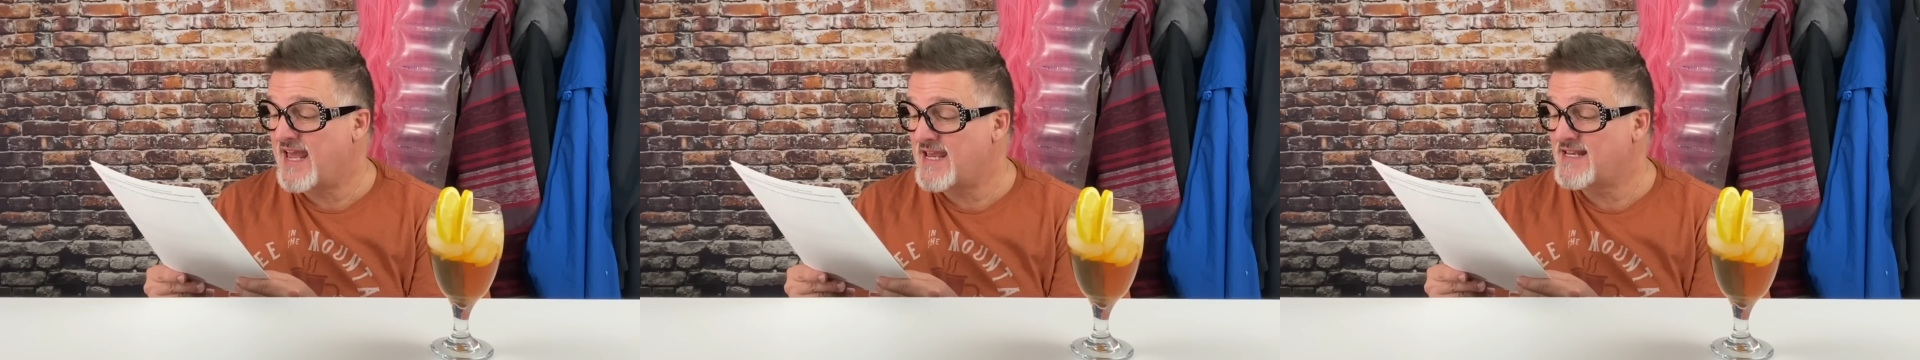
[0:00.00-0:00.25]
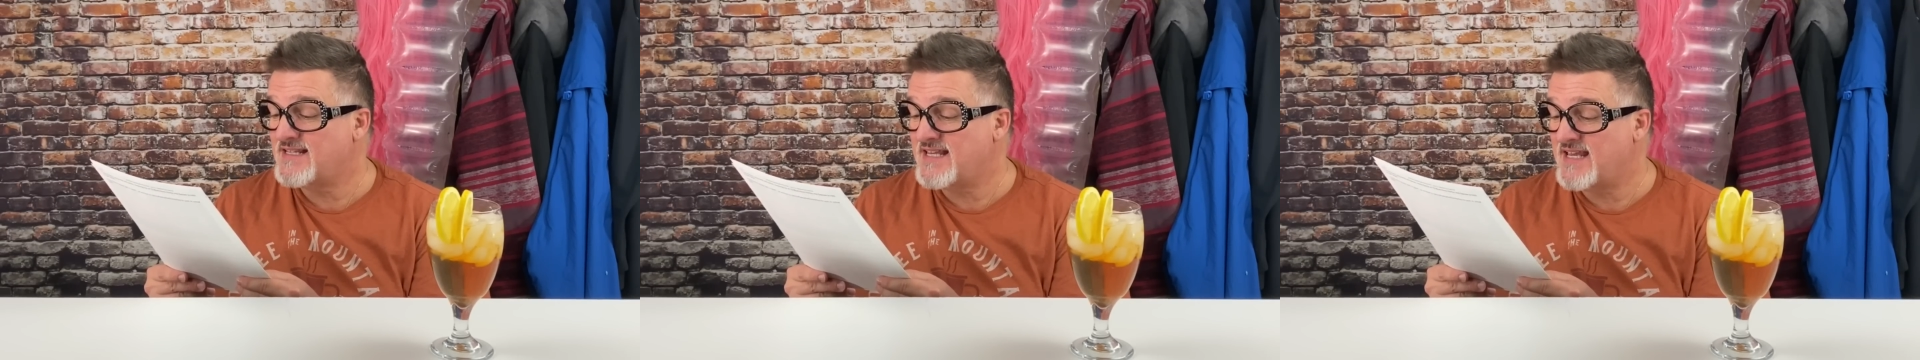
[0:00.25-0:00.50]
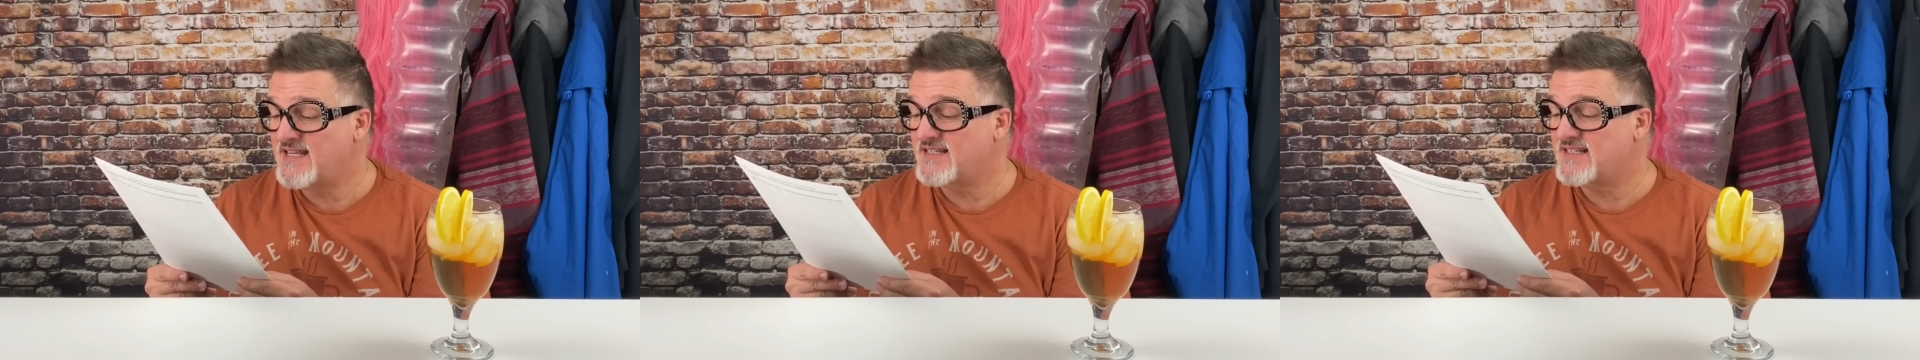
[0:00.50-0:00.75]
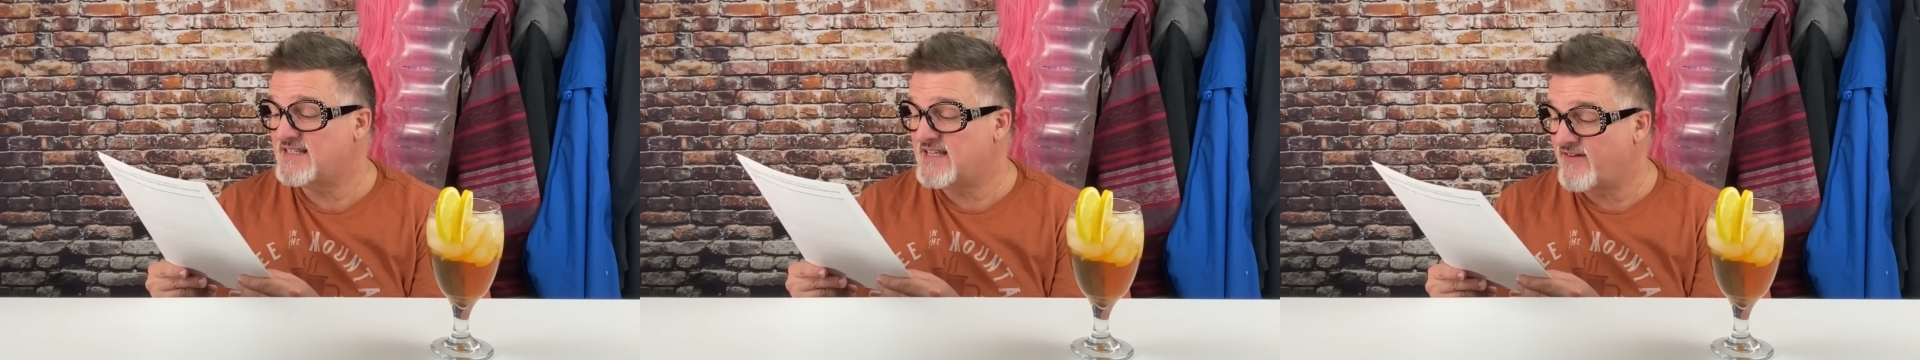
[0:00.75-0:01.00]

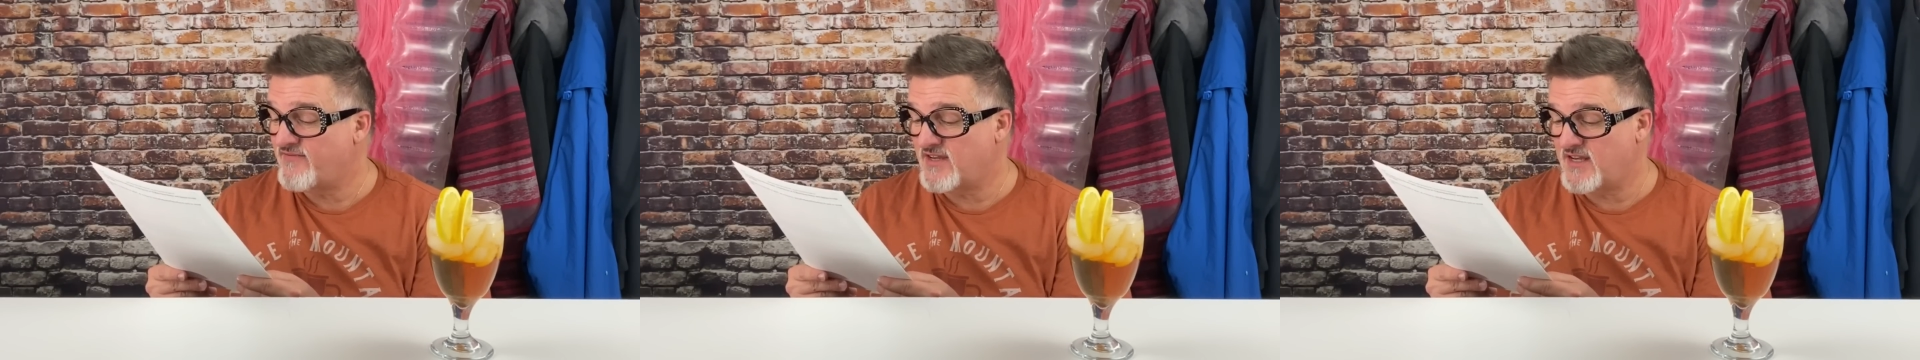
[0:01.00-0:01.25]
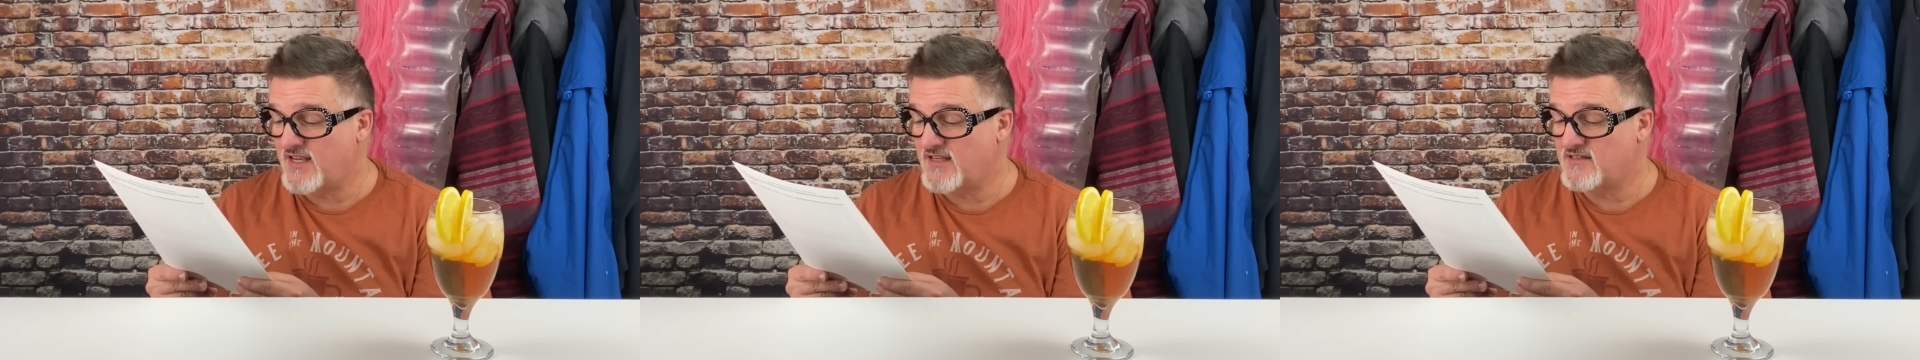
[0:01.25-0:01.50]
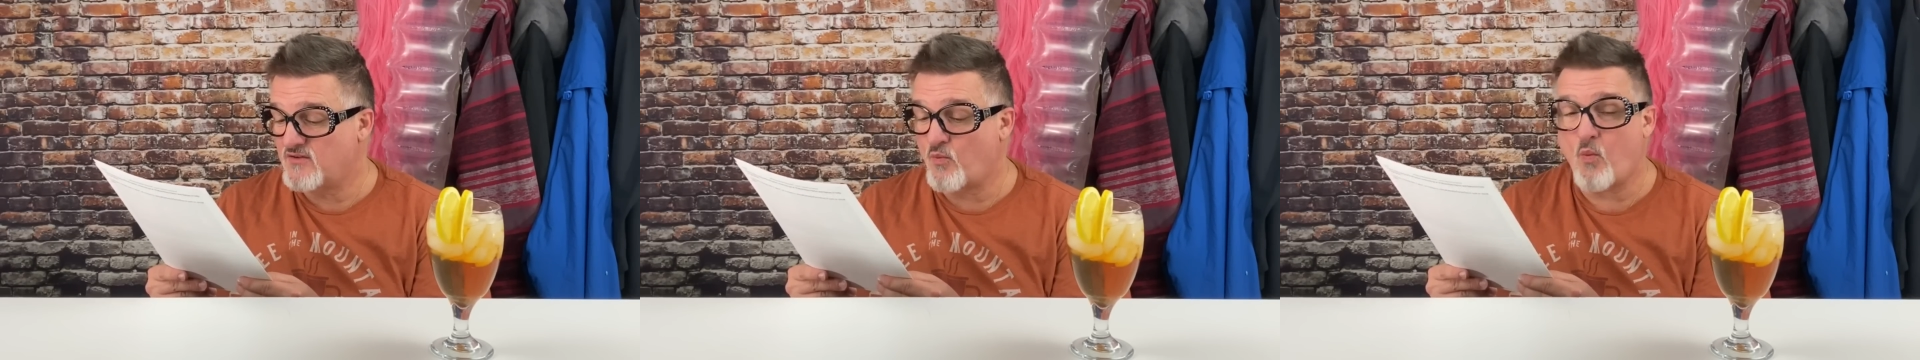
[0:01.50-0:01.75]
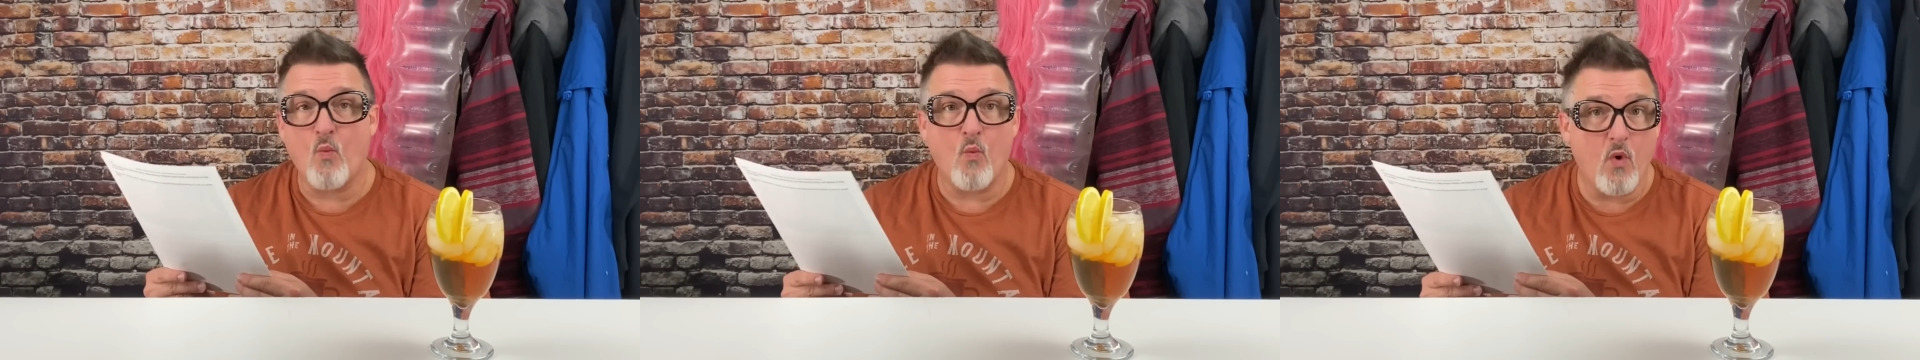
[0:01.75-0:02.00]
1870s.
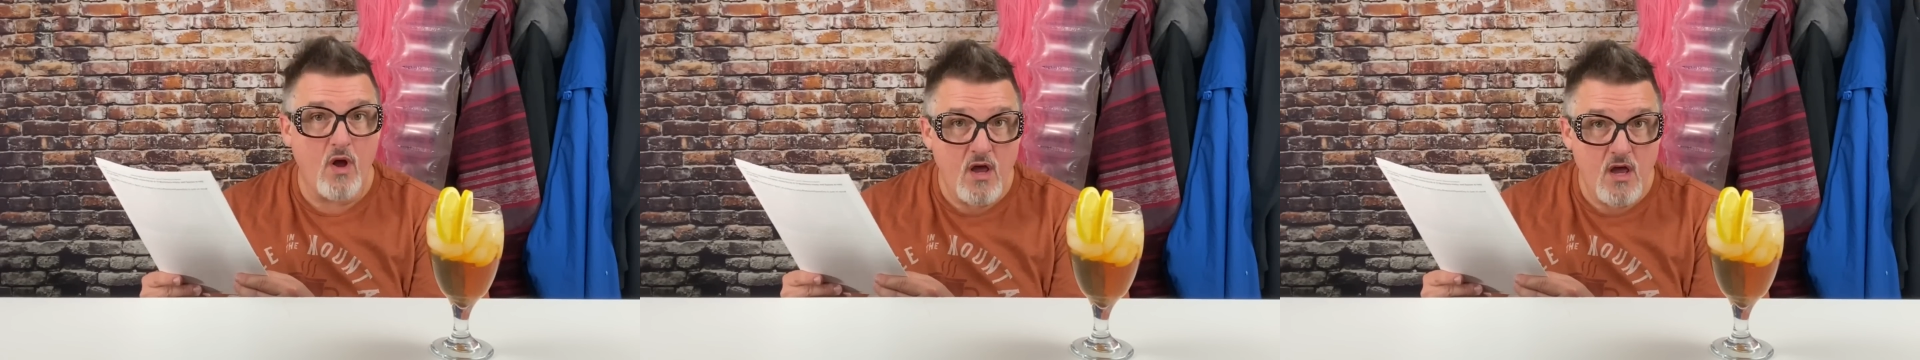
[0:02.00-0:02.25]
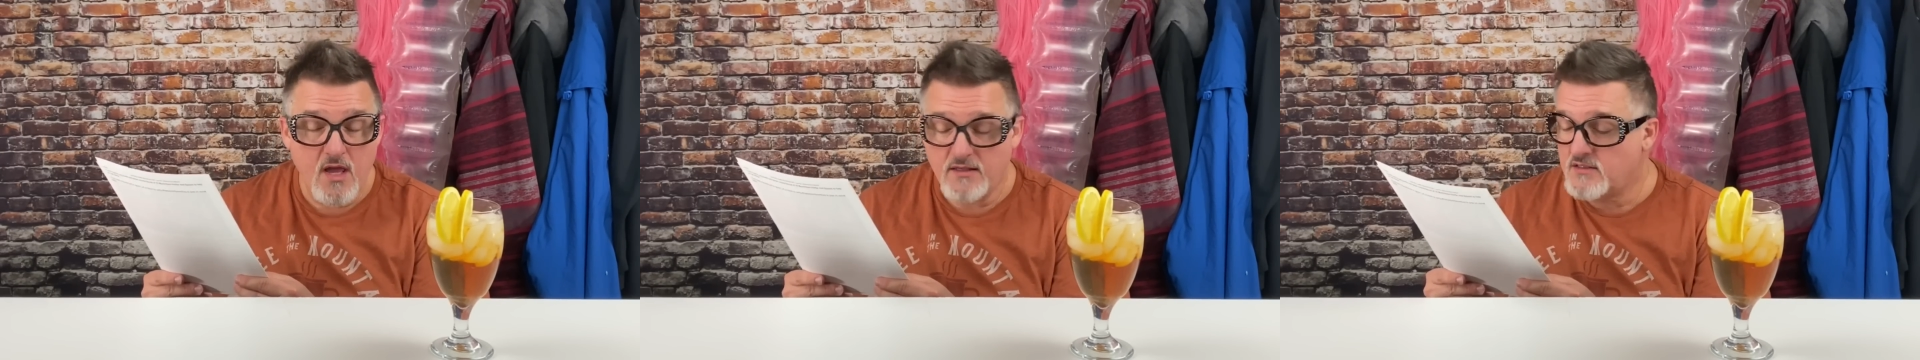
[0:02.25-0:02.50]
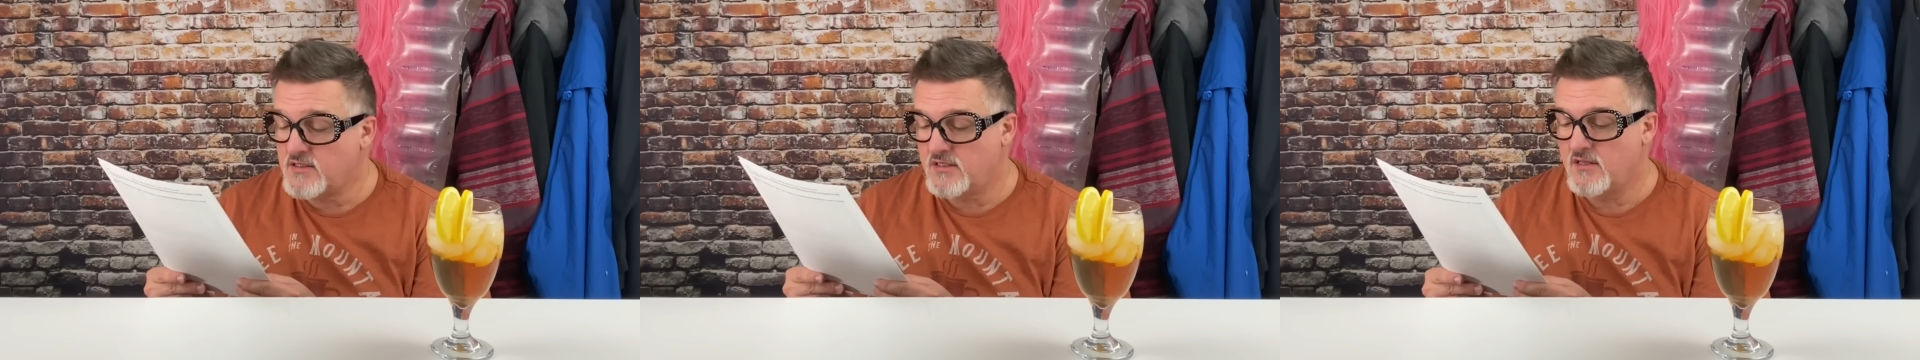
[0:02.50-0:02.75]
What?